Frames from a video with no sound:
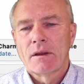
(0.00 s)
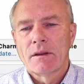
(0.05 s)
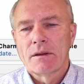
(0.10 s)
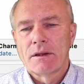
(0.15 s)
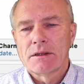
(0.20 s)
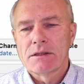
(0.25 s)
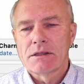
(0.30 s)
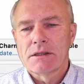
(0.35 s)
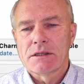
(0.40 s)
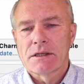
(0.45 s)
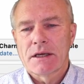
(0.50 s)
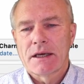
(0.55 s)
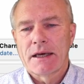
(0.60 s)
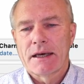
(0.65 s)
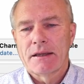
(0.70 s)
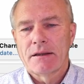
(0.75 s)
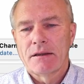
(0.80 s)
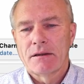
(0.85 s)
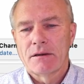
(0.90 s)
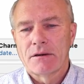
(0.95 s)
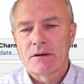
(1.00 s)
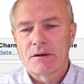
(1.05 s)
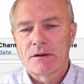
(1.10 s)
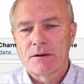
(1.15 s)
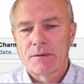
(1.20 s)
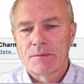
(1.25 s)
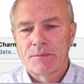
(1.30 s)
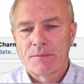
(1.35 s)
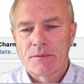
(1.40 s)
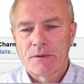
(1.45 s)
This is again
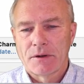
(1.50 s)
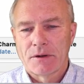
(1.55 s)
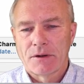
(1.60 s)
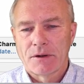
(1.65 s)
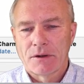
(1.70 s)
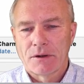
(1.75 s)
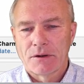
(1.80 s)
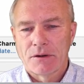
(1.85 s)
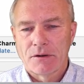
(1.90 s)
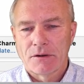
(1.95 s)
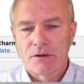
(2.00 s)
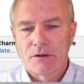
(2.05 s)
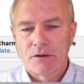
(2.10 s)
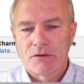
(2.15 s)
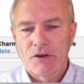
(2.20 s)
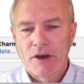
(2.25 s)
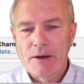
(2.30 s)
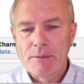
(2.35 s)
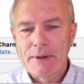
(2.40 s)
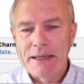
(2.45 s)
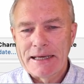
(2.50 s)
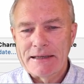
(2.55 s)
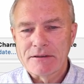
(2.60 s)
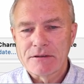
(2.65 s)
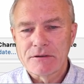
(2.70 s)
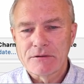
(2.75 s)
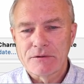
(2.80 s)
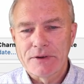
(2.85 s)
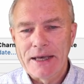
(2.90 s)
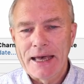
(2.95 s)
the table
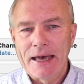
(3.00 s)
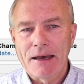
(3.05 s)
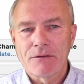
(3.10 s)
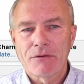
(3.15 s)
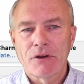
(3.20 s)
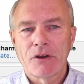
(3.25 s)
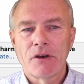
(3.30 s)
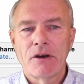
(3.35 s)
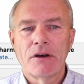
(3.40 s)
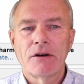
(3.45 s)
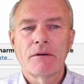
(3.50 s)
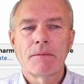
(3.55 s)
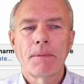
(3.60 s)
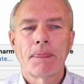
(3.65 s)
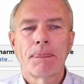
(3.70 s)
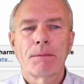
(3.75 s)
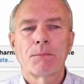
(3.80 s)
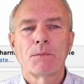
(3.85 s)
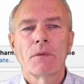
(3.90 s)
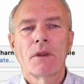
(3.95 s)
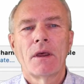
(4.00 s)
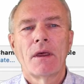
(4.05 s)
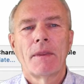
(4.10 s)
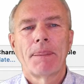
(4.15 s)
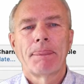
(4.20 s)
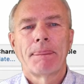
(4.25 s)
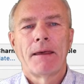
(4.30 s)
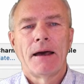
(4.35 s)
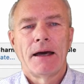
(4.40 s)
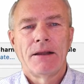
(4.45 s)
as we have it here.
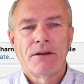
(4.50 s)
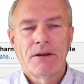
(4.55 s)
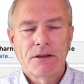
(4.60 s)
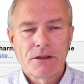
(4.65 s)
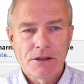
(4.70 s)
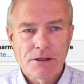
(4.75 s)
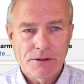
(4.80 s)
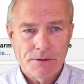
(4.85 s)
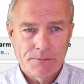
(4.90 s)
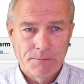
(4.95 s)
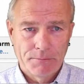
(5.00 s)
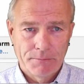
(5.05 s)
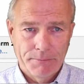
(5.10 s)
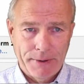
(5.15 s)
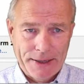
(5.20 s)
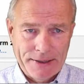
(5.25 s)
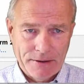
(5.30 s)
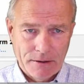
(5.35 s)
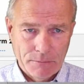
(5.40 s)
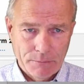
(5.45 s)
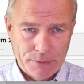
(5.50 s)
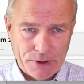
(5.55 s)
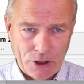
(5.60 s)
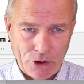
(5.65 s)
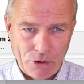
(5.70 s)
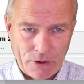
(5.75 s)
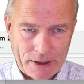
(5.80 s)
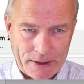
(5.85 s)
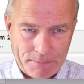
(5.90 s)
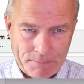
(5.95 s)
And it is Python
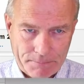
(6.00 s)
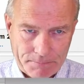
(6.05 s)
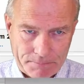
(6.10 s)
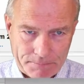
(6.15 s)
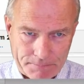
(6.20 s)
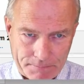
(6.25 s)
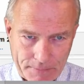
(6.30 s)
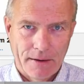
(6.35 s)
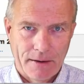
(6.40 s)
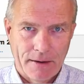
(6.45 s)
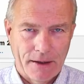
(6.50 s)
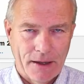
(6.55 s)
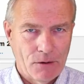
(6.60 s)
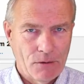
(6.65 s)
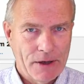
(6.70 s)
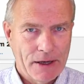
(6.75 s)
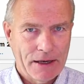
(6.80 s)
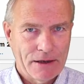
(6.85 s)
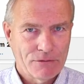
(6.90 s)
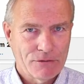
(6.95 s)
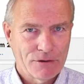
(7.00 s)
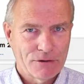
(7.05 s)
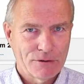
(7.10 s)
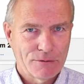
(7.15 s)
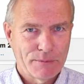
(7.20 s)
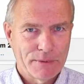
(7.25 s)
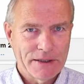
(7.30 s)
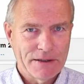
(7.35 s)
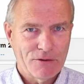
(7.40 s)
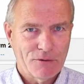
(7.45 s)
program. And now I have to
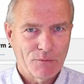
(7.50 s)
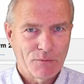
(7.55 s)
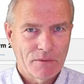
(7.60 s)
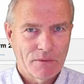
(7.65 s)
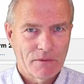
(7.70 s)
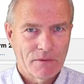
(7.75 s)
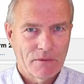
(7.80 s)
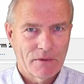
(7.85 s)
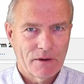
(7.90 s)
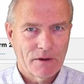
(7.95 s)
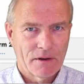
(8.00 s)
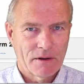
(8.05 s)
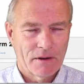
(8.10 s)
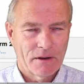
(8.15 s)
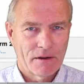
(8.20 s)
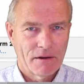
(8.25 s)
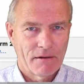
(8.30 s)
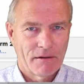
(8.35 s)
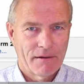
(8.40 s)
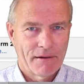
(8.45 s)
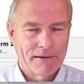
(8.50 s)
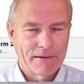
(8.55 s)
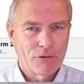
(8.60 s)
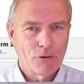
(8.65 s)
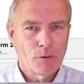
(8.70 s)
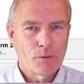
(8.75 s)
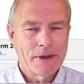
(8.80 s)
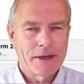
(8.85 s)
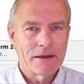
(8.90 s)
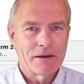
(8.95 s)
admit, it
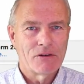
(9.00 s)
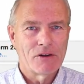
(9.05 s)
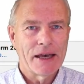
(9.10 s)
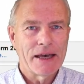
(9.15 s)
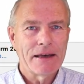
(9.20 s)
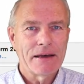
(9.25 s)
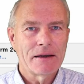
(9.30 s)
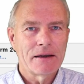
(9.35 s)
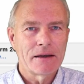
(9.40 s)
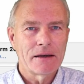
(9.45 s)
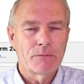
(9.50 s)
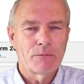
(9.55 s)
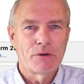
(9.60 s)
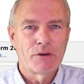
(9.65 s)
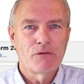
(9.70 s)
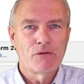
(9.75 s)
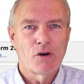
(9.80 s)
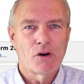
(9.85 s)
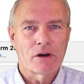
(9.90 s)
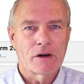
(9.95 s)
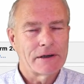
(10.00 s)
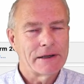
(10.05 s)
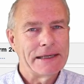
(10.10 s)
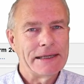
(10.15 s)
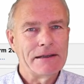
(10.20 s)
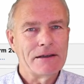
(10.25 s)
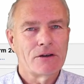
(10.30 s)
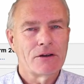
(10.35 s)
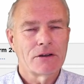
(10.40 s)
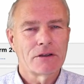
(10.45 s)
took me a day before I
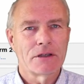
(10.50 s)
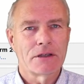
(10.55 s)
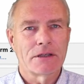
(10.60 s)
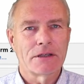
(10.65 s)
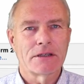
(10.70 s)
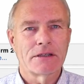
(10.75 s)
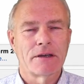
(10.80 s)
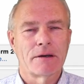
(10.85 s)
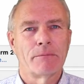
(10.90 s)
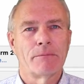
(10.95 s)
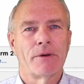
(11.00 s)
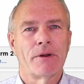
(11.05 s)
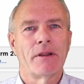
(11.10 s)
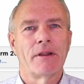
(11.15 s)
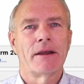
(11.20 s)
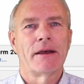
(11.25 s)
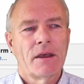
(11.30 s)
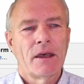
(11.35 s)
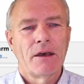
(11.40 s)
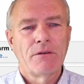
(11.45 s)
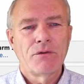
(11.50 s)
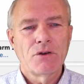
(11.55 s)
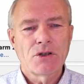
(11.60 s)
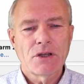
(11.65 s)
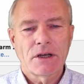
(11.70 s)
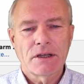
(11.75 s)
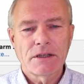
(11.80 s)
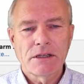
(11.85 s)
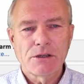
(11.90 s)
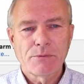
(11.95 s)
really got it this simple. If you
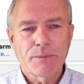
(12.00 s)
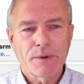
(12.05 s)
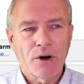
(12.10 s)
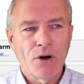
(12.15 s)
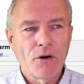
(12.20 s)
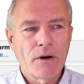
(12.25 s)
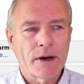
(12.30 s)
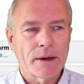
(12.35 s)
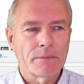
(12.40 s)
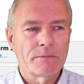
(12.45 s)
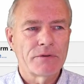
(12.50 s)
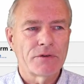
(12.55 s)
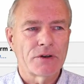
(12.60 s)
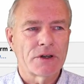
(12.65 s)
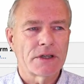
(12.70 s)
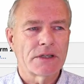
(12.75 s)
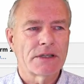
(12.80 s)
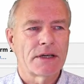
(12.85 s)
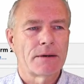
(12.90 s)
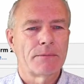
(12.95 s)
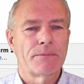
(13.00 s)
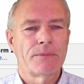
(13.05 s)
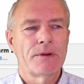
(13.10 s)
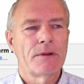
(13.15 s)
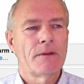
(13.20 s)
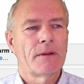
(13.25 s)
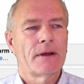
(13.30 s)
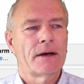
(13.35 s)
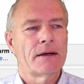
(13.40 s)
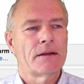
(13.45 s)
start this program, for
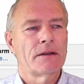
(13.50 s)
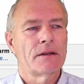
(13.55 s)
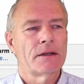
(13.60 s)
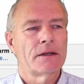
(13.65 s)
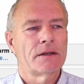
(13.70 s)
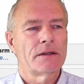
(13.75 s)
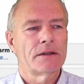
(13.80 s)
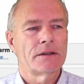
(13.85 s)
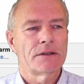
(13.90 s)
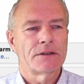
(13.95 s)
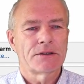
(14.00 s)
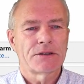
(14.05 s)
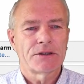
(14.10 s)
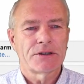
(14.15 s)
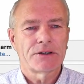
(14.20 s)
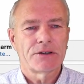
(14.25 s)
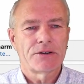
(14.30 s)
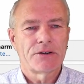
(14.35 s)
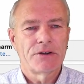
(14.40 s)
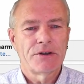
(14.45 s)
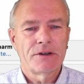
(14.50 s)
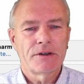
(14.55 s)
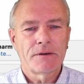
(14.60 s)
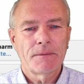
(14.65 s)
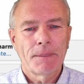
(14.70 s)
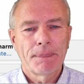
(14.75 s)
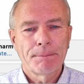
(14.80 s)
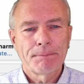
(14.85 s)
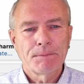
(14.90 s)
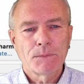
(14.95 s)
example, I'll start it here.